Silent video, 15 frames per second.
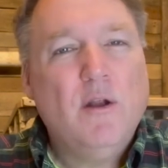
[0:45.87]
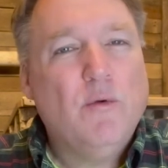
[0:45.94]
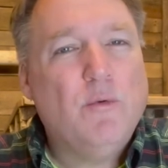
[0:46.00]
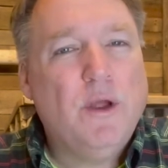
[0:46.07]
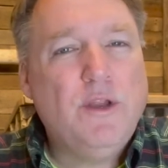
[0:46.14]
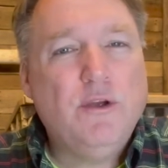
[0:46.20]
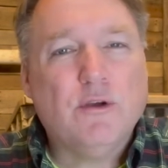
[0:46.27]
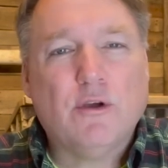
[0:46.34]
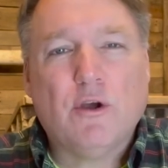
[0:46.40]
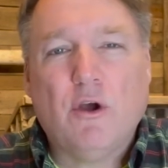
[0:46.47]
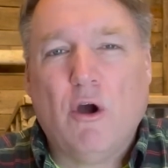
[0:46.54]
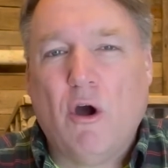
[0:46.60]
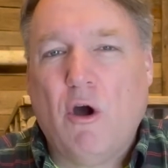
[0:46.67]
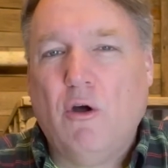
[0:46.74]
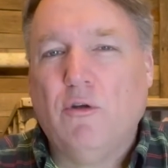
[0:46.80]
when you're
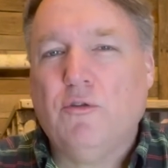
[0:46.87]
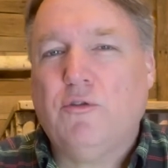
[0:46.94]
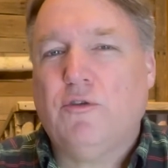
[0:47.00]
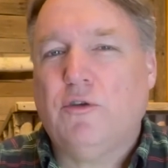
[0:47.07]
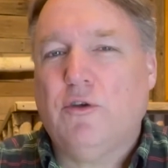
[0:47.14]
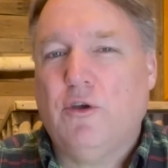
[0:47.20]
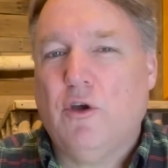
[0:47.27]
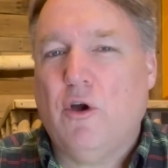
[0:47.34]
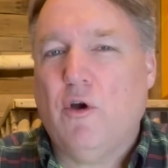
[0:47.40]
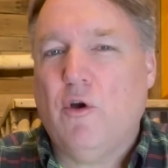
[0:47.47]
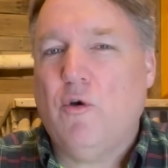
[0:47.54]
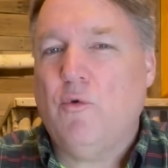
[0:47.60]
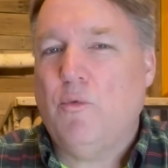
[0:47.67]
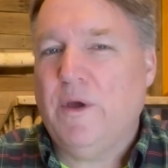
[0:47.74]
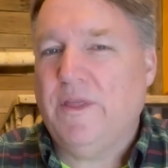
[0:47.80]
called to
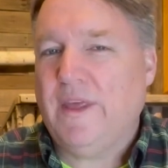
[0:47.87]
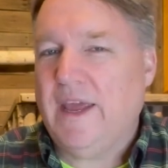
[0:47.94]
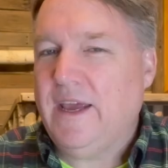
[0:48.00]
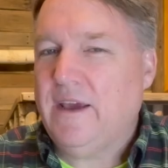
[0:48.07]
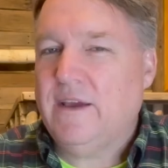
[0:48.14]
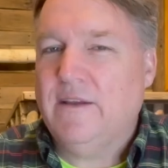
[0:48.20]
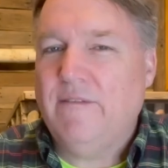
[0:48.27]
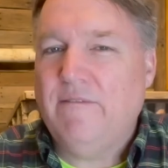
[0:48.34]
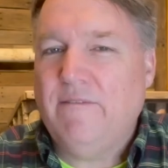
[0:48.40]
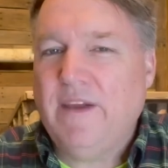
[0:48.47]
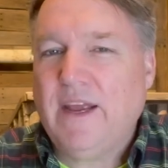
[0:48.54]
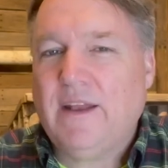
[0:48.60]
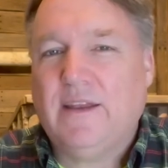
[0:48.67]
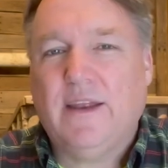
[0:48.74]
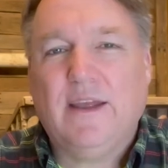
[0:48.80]
go with a
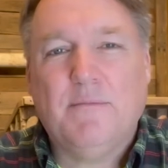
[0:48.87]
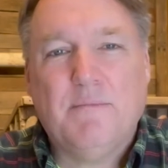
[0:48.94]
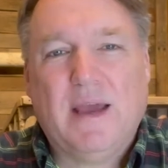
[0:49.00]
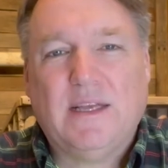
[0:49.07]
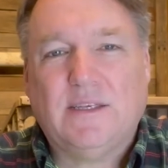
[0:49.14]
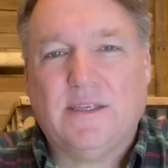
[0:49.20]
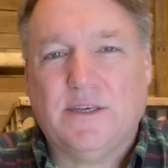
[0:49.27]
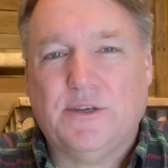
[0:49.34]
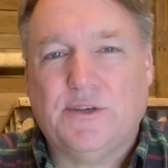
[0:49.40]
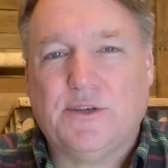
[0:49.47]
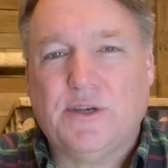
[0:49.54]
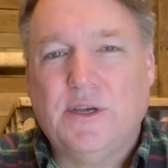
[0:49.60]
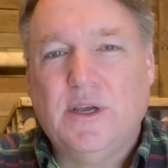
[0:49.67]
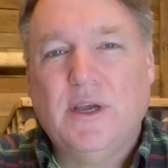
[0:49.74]
convicting message,